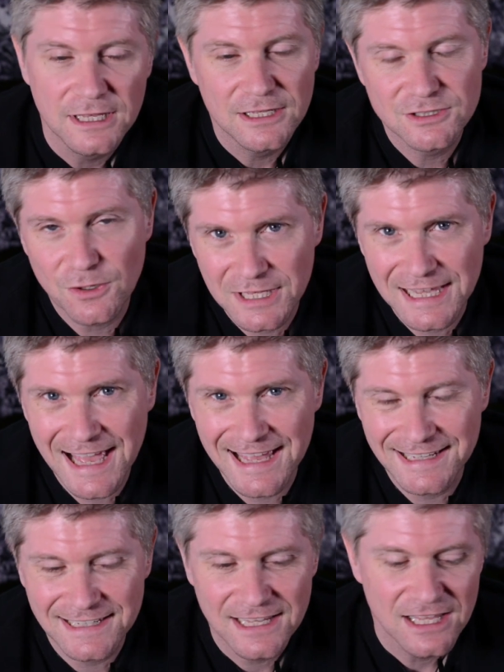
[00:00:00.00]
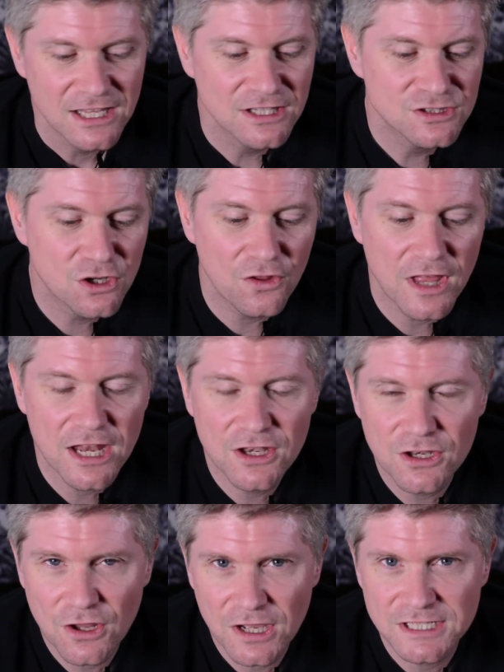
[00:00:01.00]
So again, it's got that
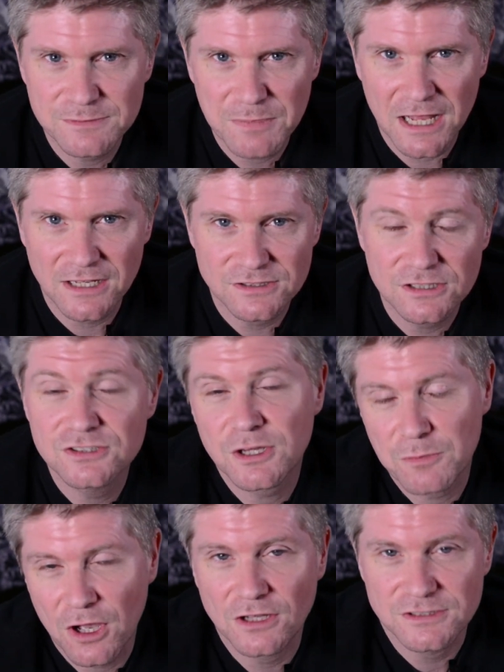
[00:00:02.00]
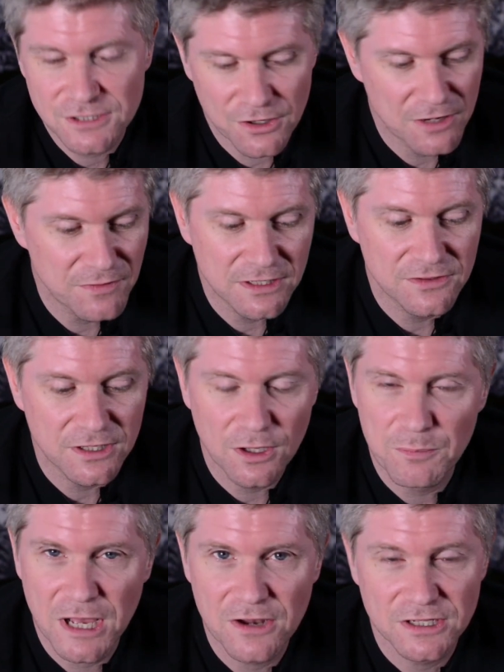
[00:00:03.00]
nice balance, and some cards don't have anything
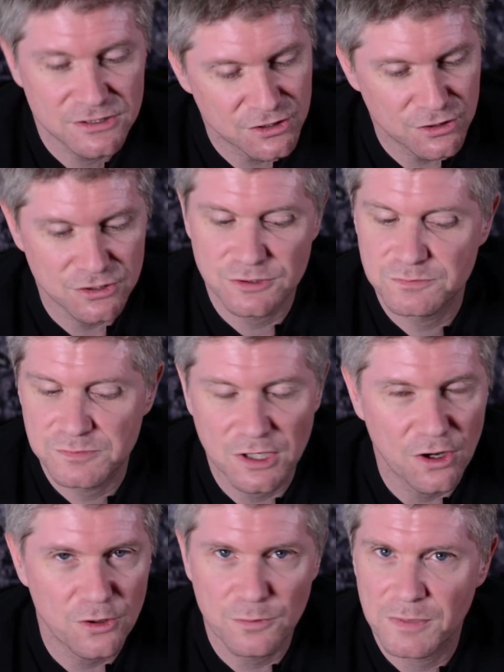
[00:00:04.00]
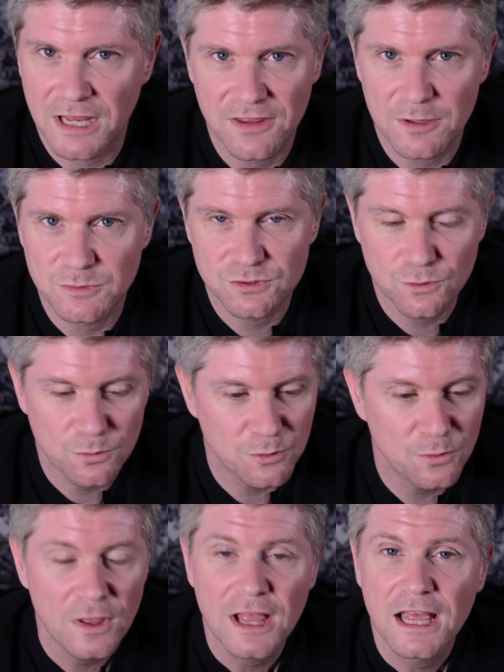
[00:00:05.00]
about it, so you just you play them as
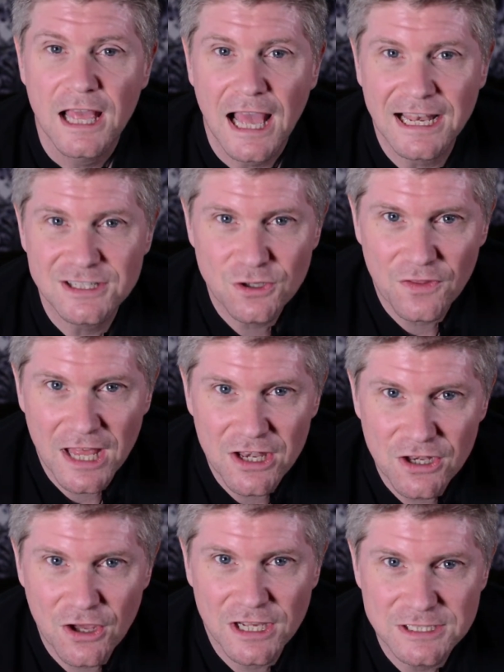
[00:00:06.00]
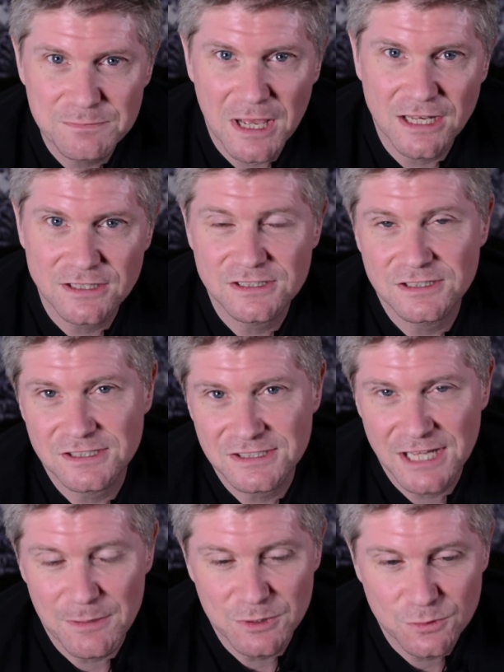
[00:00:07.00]
normal, and it's got that nice balance, as I
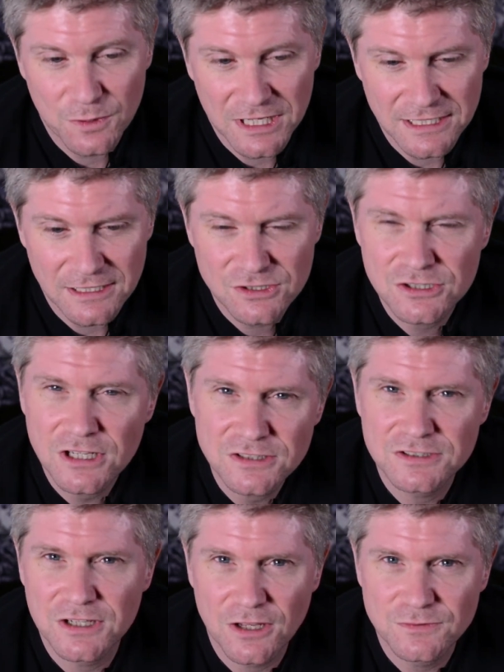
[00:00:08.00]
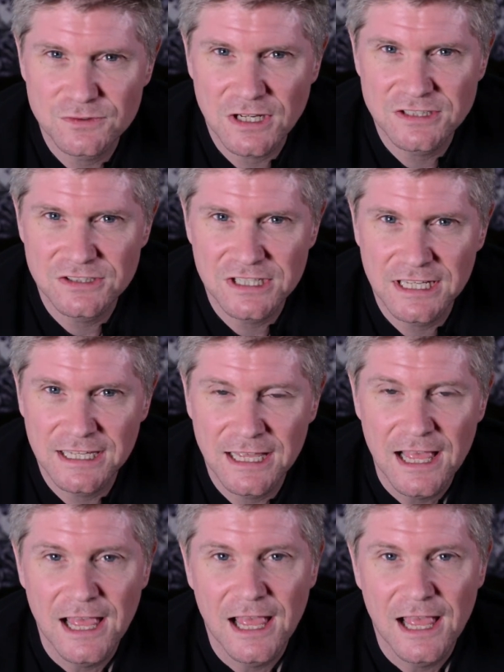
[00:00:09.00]
say, between just enough strategy